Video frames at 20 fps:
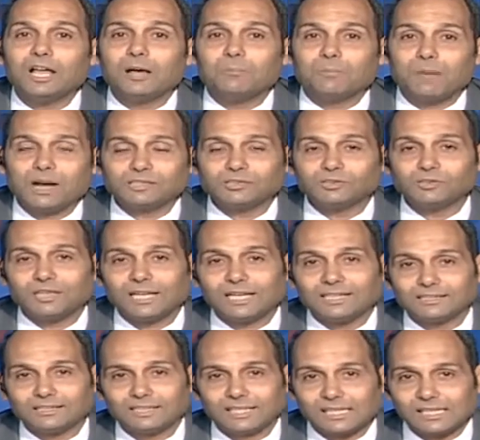matter
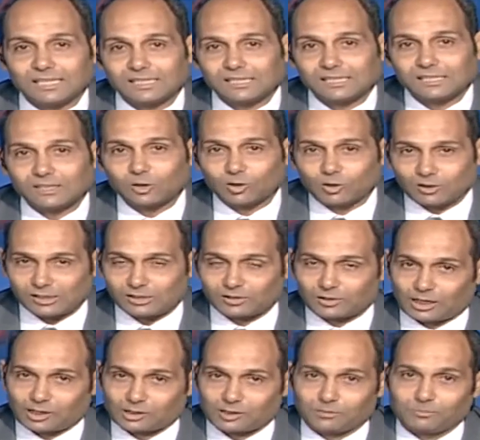and its
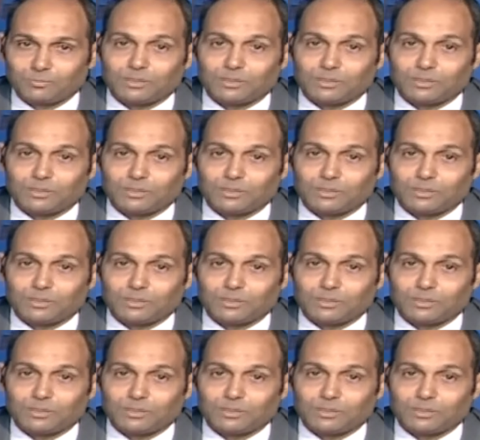construction.